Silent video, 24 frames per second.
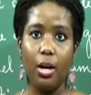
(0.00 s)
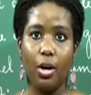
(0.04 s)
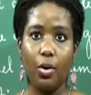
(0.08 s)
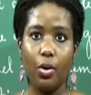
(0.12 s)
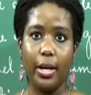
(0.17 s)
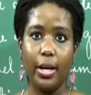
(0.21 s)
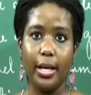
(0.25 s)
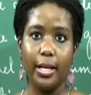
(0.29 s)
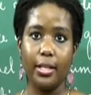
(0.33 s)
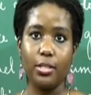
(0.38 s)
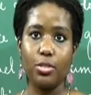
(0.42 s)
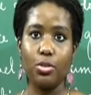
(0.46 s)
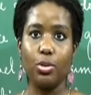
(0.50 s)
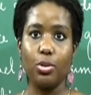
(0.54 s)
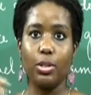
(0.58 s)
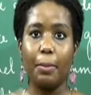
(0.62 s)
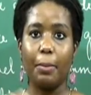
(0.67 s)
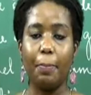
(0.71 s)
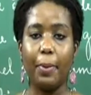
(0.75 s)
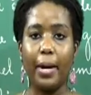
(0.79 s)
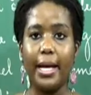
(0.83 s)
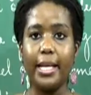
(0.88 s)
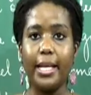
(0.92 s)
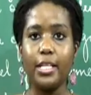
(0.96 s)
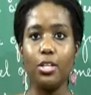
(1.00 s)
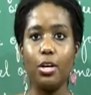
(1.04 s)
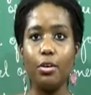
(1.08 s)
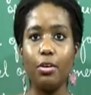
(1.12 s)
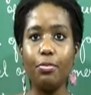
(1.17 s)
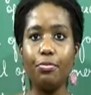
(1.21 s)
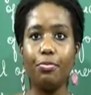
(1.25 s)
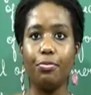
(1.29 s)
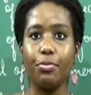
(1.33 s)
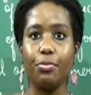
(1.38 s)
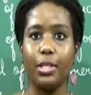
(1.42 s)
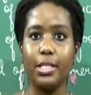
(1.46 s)
Okay, so the price
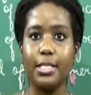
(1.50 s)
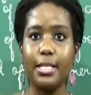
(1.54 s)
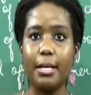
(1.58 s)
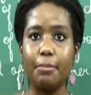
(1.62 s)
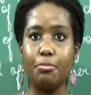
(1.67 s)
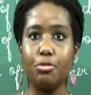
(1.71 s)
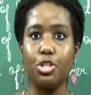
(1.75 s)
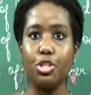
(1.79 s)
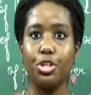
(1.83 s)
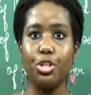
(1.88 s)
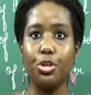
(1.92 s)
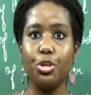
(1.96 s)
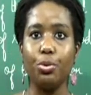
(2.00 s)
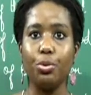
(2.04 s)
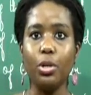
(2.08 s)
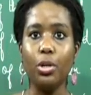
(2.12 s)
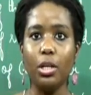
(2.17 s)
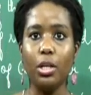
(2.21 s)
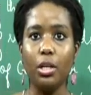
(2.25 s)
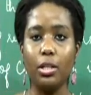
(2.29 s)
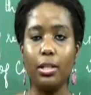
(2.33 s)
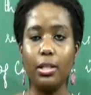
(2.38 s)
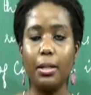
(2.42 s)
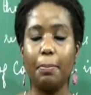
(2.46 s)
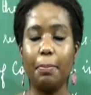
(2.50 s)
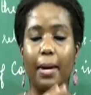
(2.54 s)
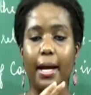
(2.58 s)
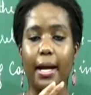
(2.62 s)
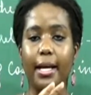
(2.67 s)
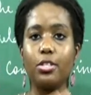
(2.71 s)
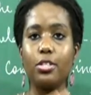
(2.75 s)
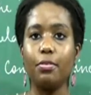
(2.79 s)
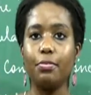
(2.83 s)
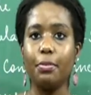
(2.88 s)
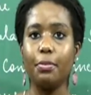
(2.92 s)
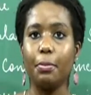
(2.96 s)
of the substitute, the
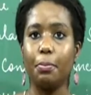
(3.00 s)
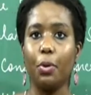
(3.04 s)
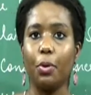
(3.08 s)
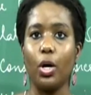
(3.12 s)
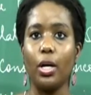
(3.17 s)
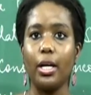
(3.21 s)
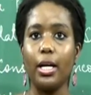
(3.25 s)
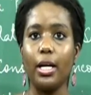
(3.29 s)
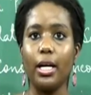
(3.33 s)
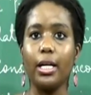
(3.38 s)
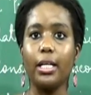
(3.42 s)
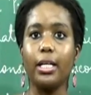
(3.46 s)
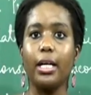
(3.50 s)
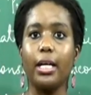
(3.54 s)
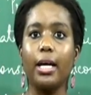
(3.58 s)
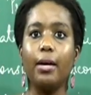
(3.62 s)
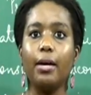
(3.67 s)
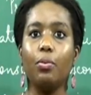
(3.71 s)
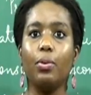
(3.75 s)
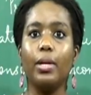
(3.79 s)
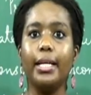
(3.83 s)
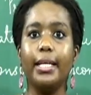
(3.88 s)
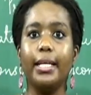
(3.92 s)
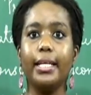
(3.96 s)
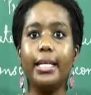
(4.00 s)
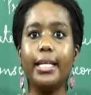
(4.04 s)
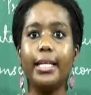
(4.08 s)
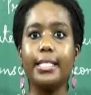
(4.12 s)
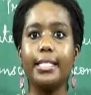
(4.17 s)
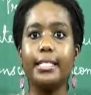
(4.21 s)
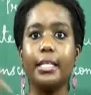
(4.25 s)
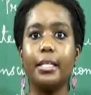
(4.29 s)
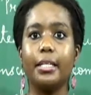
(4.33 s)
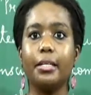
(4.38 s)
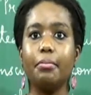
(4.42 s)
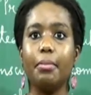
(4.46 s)
price of the product will
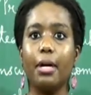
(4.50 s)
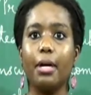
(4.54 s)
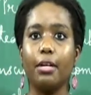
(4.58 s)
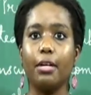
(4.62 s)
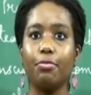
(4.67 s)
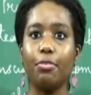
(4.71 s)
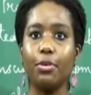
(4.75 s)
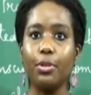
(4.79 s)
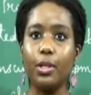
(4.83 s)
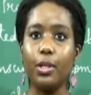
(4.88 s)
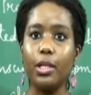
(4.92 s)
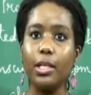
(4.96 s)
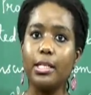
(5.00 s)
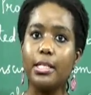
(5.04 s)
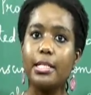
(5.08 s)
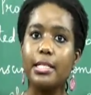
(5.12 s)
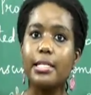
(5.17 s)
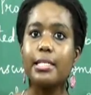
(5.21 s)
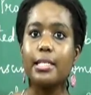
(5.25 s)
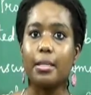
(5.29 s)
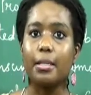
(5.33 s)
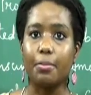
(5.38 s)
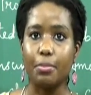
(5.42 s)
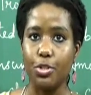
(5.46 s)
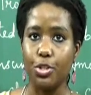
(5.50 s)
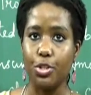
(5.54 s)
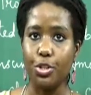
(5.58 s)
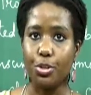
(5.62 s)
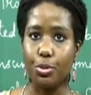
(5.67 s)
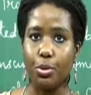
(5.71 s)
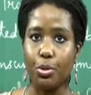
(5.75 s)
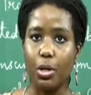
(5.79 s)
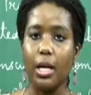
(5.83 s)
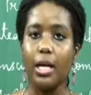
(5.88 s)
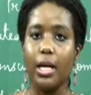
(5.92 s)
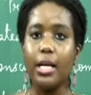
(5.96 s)
increase the demand for the
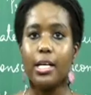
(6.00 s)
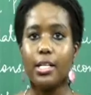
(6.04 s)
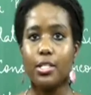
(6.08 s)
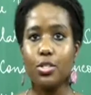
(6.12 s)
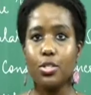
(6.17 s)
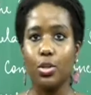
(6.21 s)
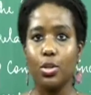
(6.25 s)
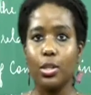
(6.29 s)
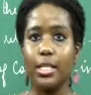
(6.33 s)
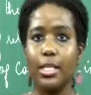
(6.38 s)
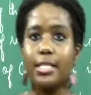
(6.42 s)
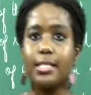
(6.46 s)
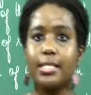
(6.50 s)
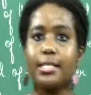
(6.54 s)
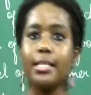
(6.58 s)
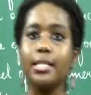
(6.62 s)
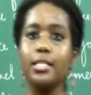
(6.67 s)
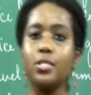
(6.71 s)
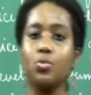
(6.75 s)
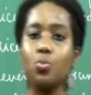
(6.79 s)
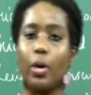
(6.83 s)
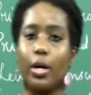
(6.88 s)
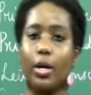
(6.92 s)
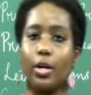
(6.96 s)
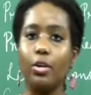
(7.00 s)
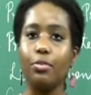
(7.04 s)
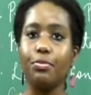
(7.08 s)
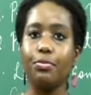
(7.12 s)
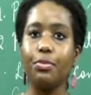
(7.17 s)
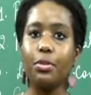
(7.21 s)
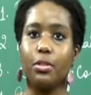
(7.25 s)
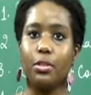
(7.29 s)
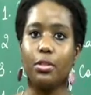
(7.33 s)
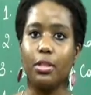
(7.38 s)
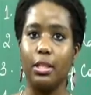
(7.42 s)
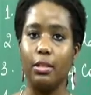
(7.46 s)
substitute. So this is one of
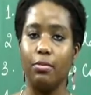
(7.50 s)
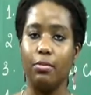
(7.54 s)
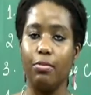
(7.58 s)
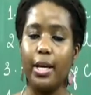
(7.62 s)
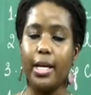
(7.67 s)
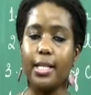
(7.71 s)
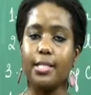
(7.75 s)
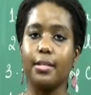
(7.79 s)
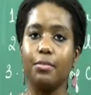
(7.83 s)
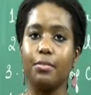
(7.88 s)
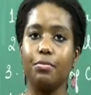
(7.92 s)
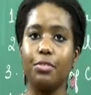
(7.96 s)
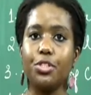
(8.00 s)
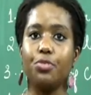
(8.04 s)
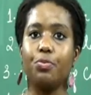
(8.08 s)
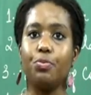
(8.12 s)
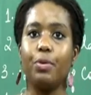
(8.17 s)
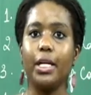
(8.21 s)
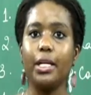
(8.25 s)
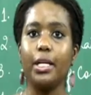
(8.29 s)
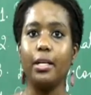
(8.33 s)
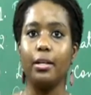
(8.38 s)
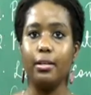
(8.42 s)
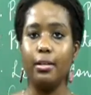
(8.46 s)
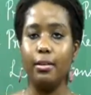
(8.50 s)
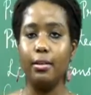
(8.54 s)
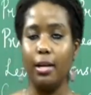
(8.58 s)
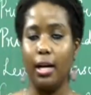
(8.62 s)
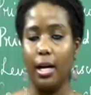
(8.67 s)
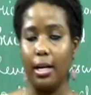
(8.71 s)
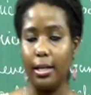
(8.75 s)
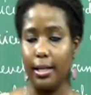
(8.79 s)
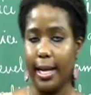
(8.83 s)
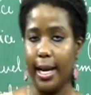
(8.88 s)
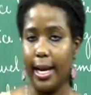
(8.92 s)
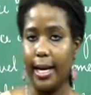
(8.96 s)
the ways in which we
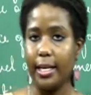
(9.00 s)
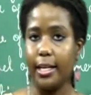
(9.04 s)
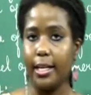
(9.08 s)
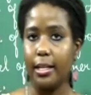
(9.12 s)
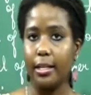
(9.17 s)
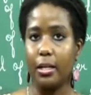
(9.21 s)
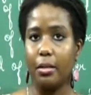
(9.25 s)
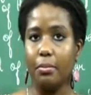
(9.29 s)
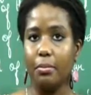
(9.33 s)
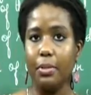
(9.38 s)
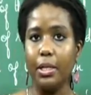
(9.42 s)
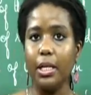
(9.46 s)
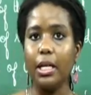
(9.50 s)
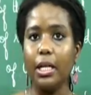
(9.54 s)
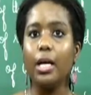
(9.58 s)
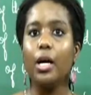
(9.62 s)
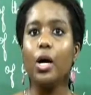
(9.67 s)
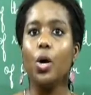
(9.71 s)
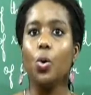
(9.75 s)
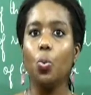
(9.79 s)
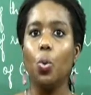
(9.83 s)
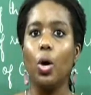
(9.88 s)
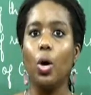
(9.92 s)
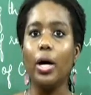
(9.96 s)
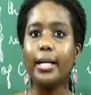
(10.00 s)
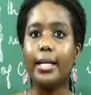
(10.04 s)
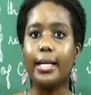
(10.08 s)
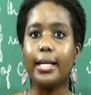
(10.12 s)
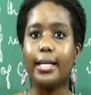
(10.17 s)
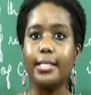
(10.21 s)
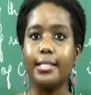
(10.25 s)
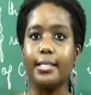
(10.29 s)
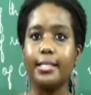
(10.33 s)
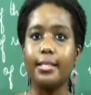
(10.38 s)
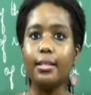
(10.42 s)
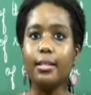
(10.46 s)
can determine what
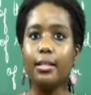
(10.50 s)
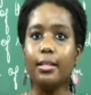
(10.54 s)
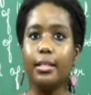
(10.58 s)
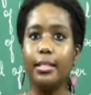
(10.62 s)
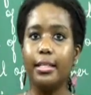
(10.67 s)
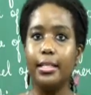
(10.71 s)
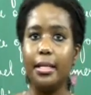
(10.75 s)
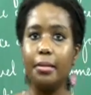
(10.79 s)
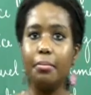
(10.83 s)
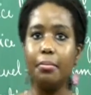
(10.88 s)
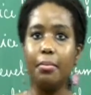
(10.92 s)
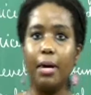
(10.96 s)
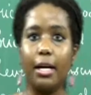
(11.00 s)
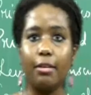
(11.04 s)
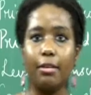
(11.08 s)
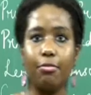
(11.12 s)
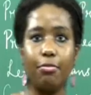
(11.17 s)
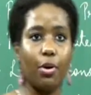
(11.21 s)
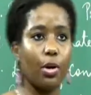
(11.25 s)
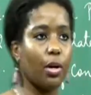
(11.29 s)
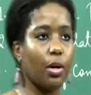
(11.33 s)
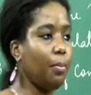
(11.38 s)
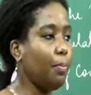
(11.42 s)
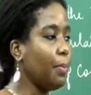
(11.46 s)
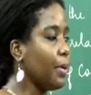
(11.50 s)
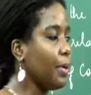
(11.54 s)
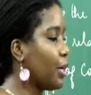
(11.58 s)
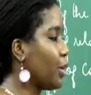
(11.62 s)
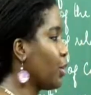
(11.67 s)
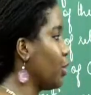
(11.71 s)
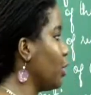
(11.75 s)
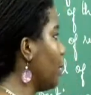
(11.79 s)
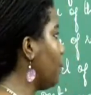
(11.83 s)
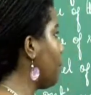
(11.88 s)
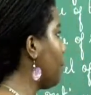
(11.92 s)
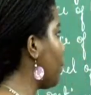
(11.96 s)
is the demand for a
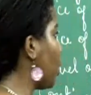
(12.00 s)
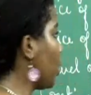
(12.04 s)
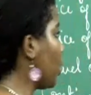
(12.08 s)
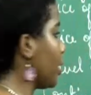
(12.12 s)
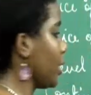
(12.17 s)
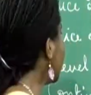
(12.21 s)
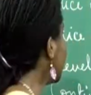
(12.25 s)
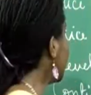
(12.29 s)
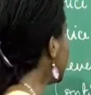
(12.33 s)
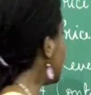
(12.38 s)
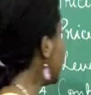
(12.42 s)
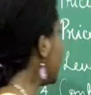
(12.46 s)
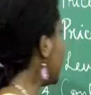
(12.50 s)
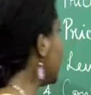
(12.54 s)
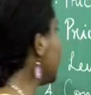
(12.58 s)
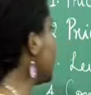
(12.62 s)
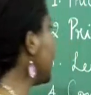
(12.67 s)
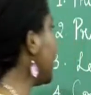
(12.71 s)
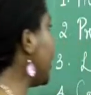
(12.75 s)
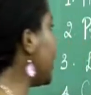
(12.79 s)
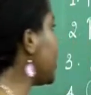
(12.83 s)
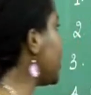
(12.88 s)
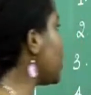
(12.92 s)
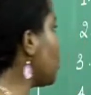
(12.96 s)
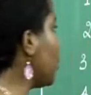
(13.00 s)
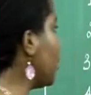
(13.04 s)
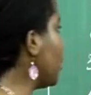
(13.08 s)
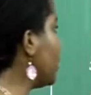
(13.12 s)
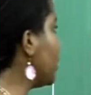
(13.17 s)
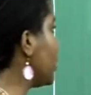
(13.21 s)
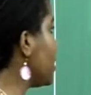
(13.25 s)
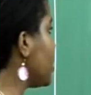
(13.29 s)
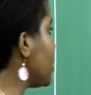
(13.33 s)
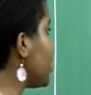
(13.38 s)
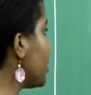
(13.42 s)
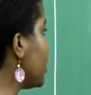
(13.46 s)
particular product. The next one
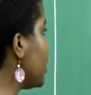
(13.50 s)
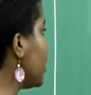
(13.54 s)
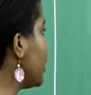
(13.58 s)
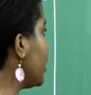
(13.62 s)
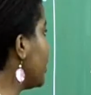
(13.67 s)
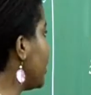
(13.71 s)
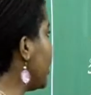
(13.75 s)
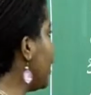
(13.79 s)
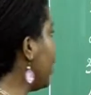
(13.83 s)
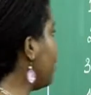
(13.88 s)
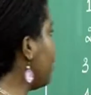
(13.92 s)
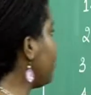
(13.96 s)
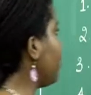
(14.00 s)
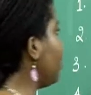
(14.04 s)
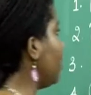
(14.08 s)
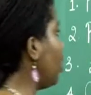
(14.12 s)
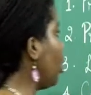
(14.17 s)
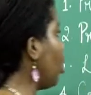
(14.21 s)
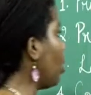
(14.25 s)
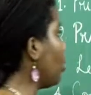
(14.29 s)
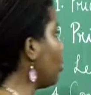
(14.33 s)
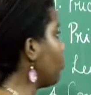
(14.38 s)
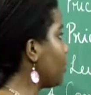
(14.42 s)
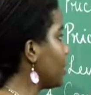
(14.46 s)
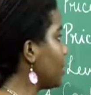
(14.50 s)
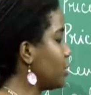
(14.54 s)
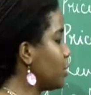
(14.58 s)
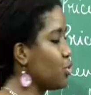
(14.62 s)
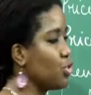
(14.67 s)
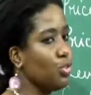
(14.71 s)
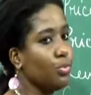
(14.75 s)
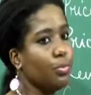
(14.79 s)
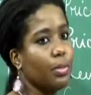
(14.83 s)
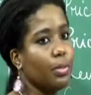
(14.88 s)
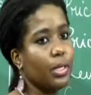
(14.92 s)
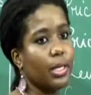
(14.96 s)
is the level of
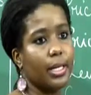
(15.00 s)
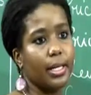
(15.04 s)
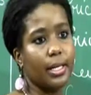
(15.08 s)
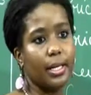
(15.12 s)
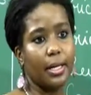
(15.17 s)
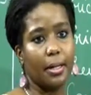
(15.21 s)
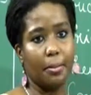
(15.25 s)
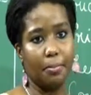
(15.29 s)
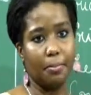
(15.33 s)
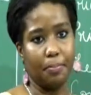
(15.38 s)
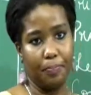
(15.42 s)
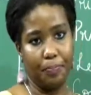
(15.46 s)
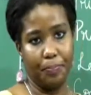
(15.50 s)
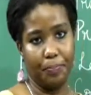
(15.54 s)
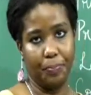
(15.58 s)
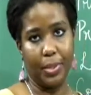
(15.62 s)
consumer income.